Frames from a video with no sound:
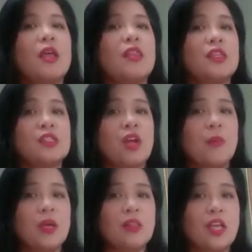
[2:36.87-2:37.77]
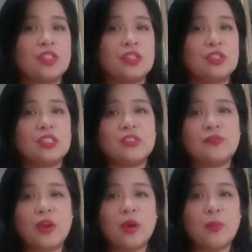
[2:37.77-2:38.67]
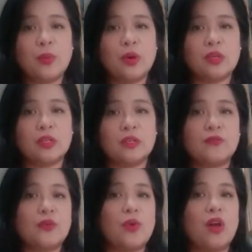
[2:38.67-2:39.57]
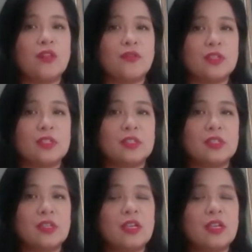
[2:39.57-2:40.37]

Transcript: This coming elections is very important for all of us